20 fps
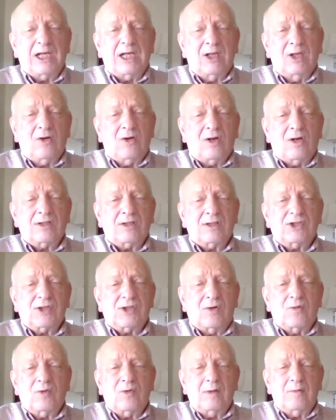along,
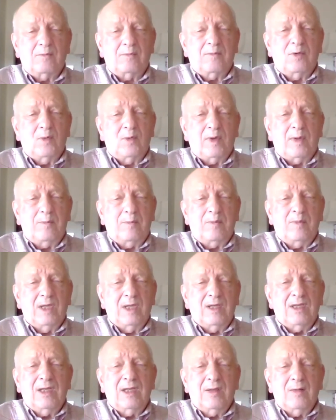so we
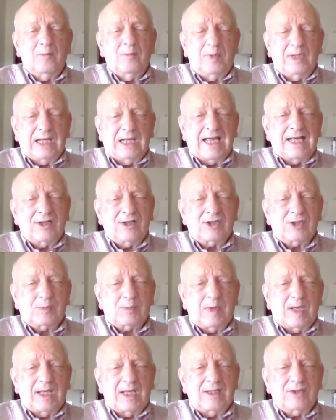began to
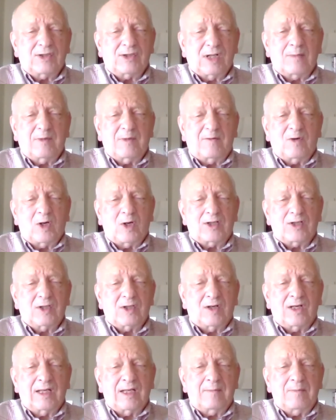spend some of our
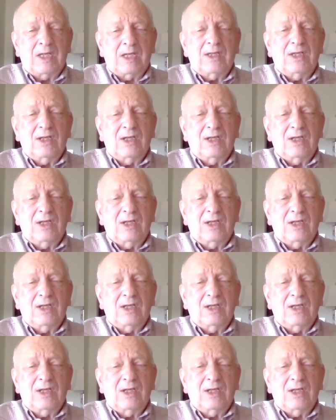time